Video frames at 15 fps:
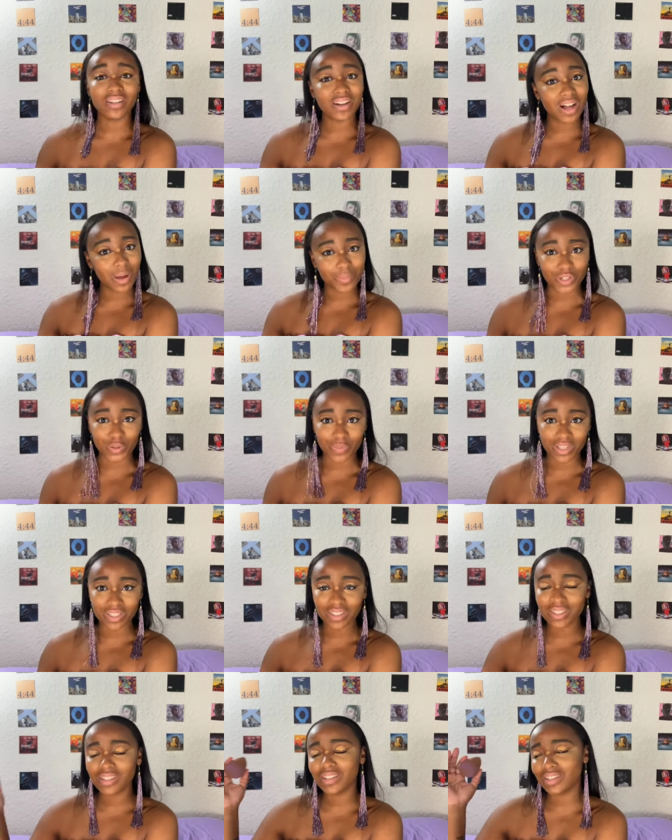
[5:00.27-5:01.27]

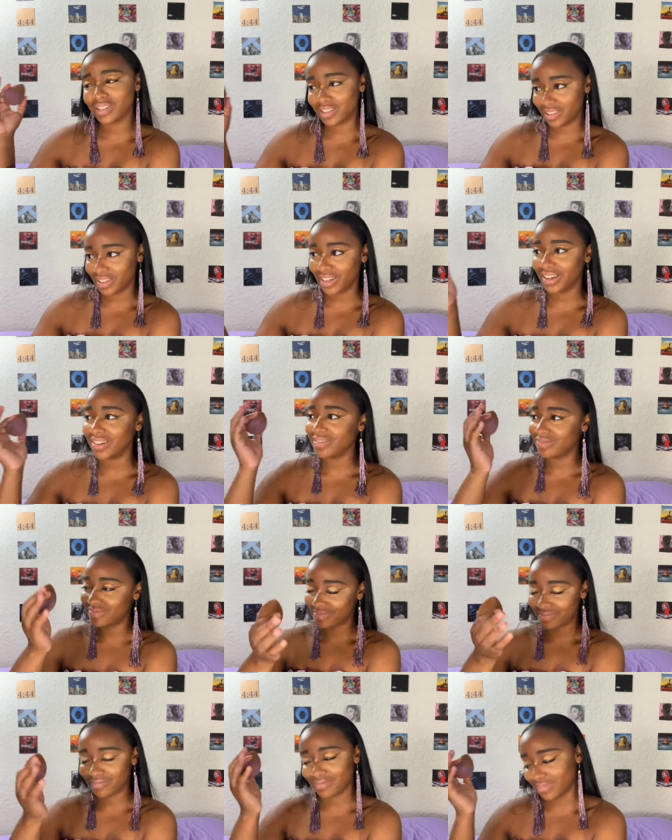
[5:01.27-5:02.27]
accomplishments. So yeah,
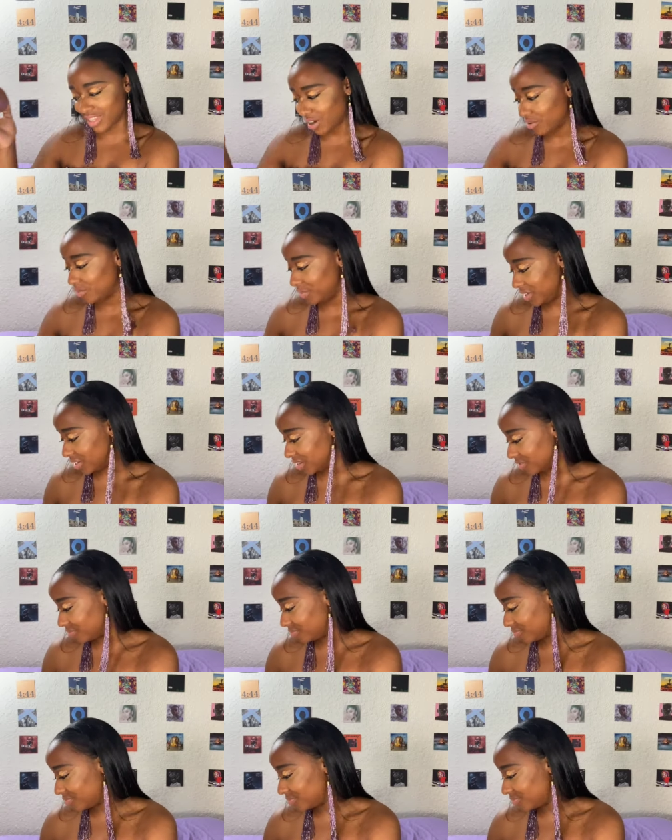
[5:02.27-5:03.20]
that would be it.